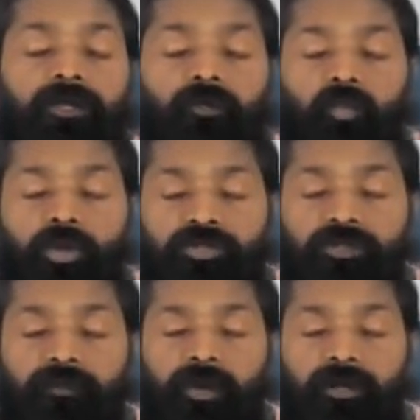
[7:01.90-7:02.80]
Once
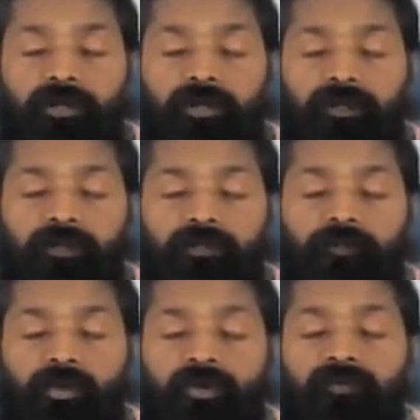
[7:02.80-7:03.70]
your body
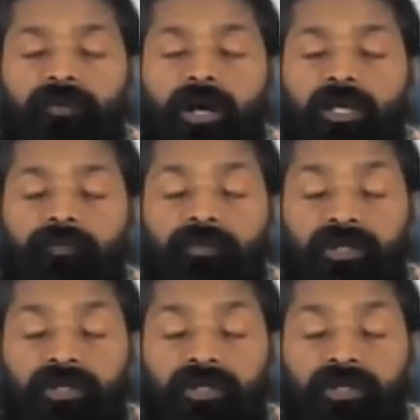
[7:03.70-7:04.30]
is purified,